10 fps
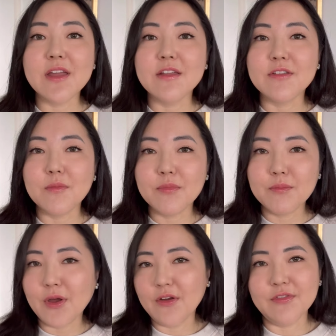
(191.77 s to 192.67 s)
is
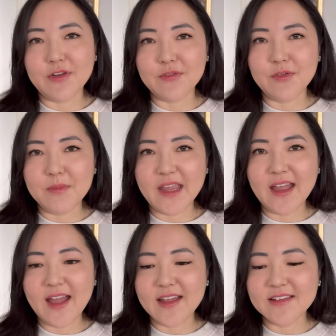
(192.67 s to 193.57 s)
perfect for me,
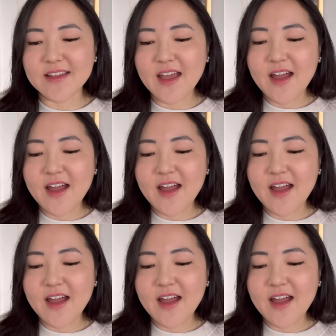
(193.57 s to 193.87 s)
and